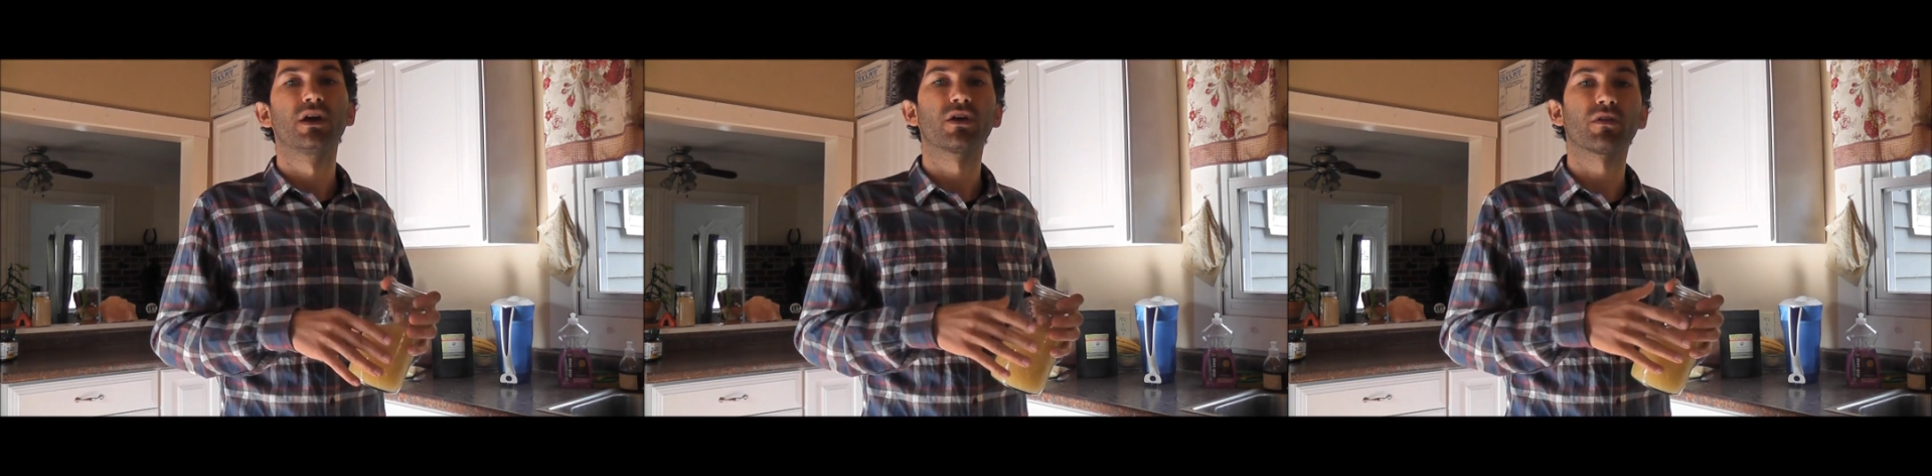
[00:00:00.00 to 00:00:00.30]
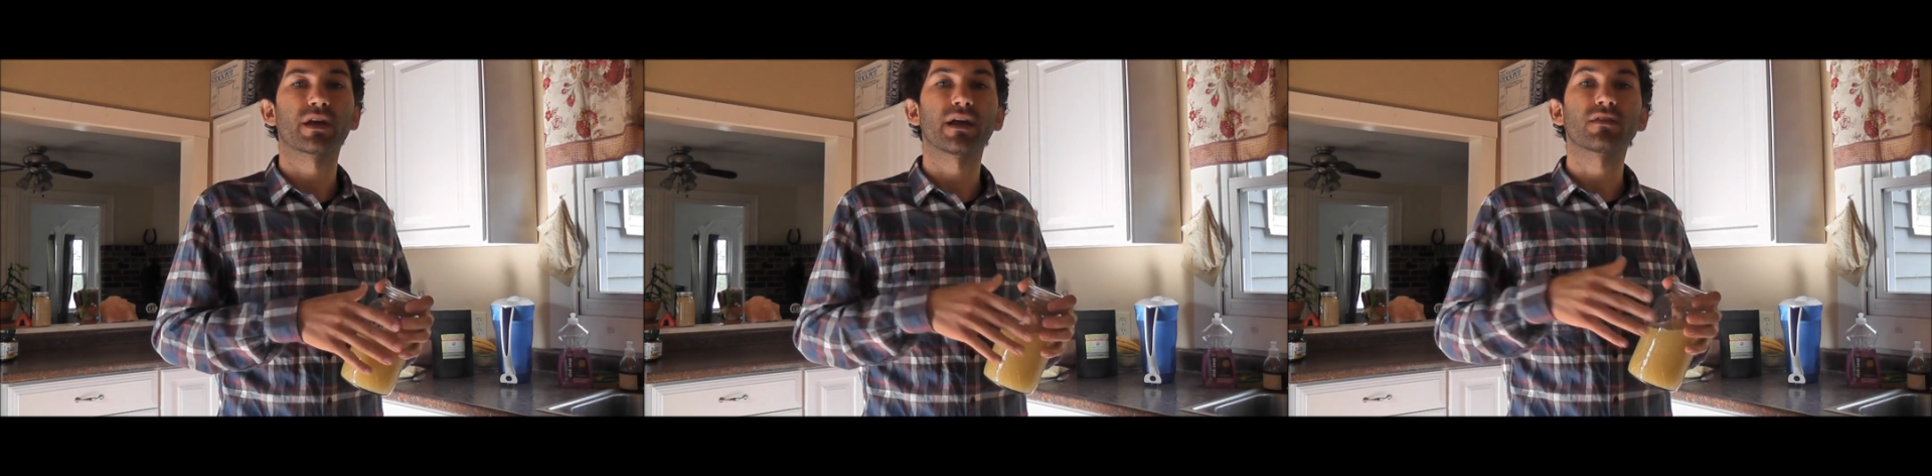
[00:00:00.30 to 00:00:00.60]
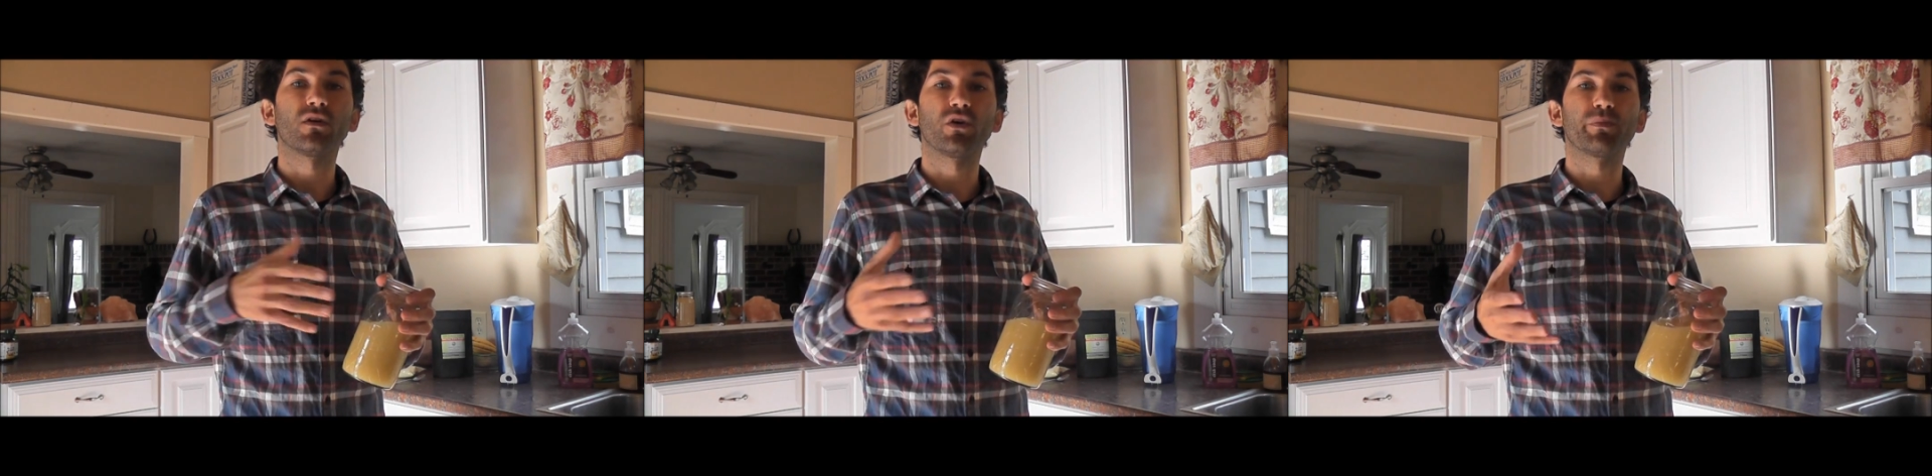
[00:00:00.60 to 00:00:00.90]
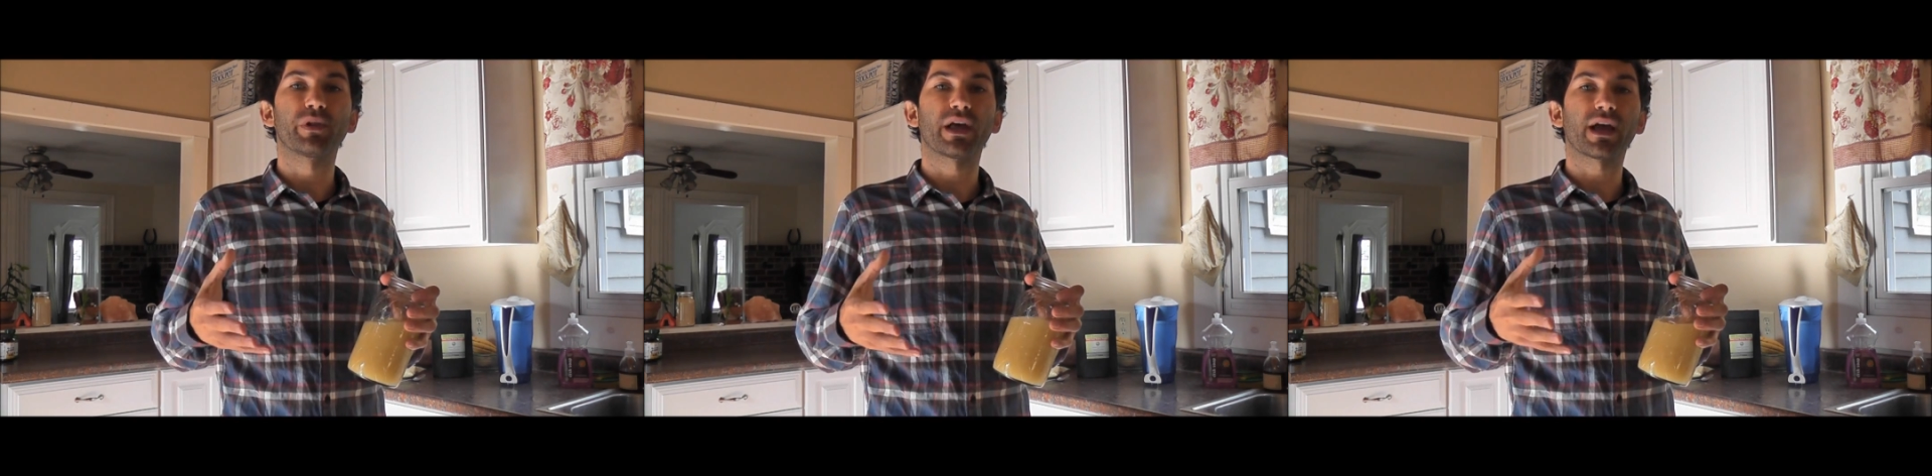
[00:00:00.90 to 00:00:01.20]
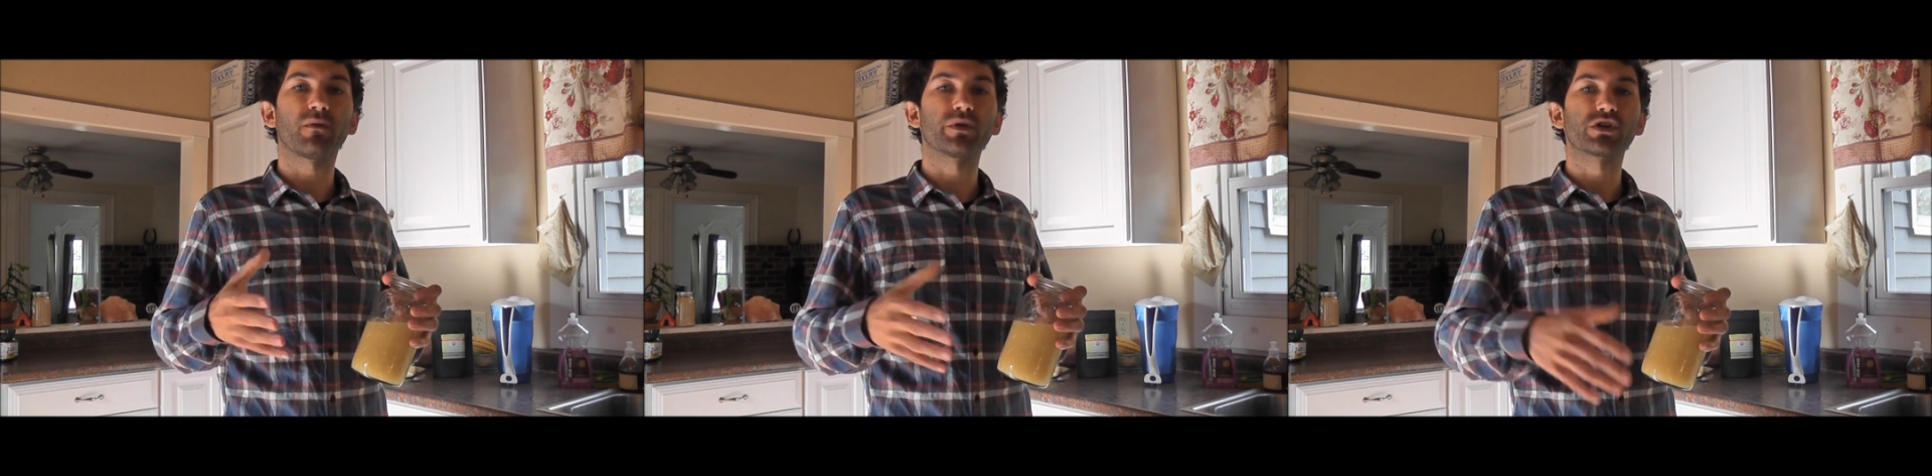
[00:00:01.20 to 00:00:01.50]
You're looking at the whole
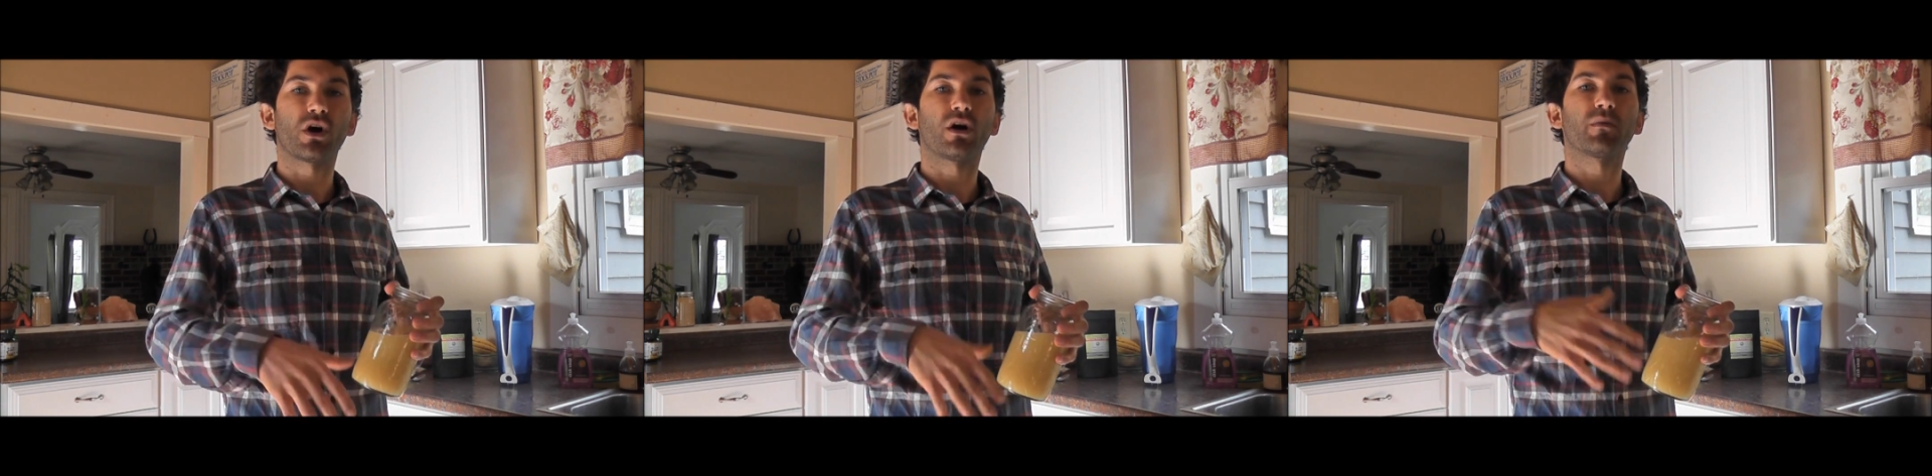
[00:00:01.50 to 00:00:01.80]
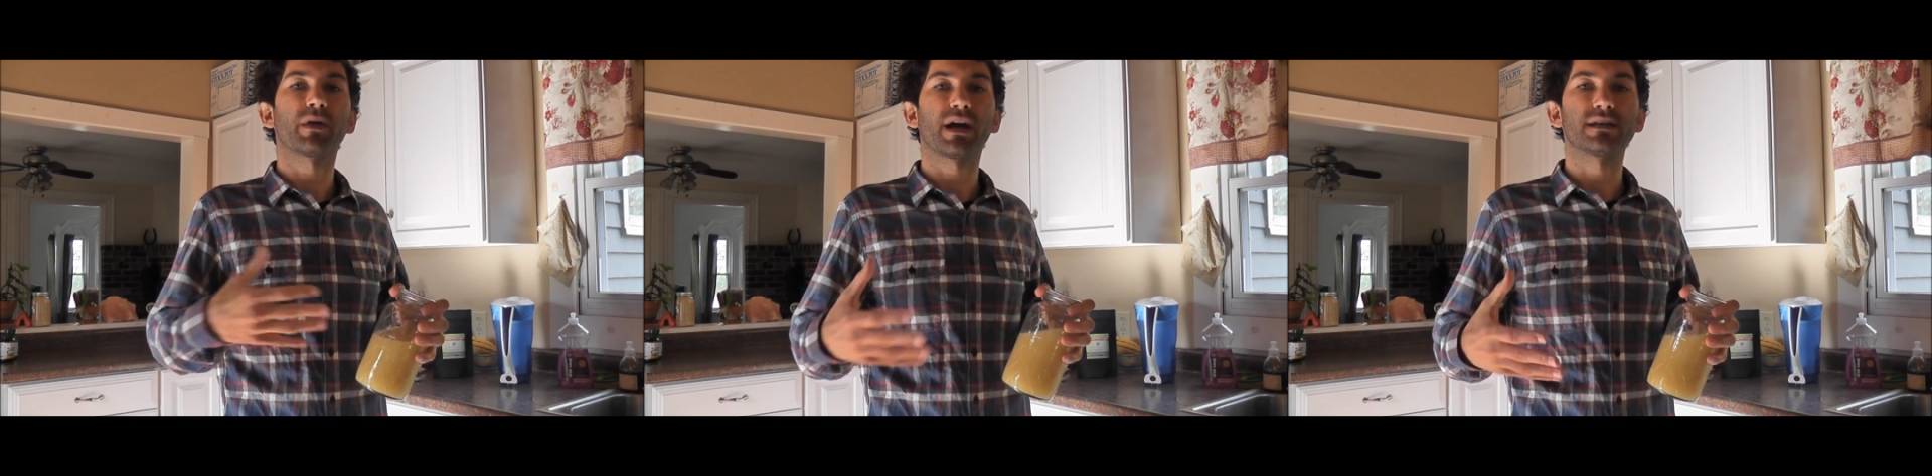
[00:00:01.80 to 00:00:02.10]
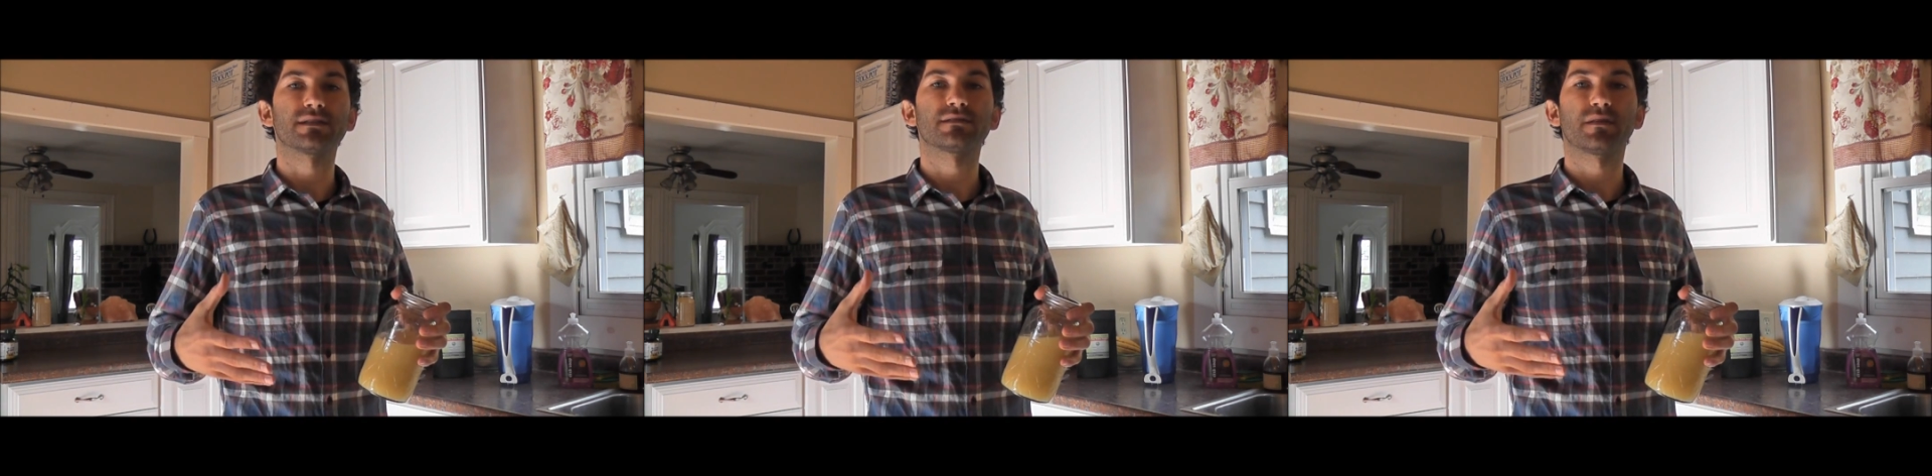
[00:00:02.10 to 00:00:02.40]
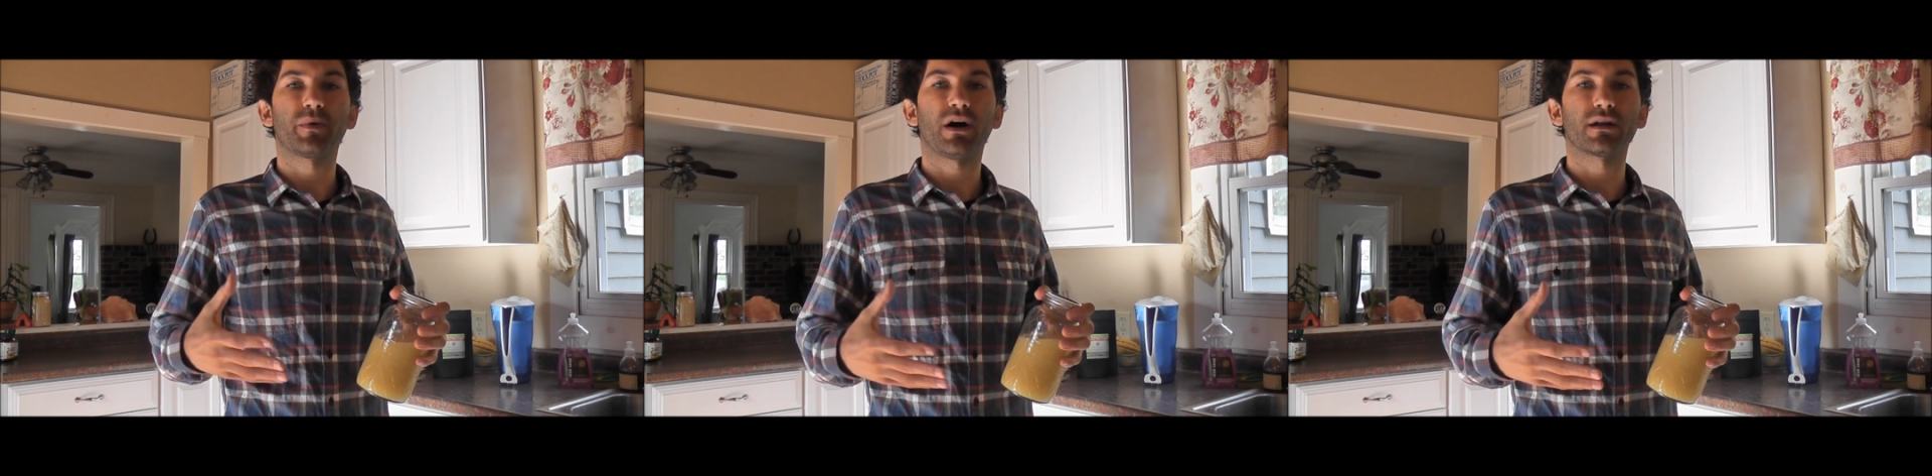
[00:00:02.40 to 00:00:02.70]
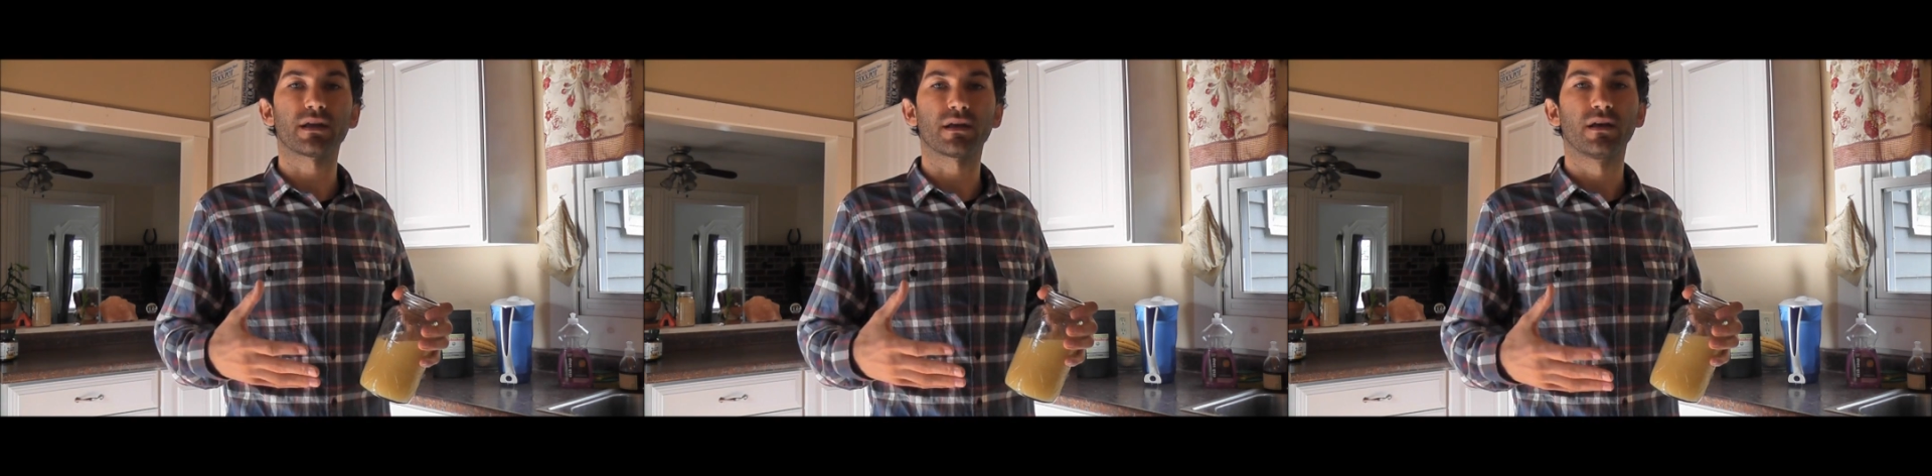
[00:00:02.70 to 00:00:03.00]
plant, which harmonizes the body.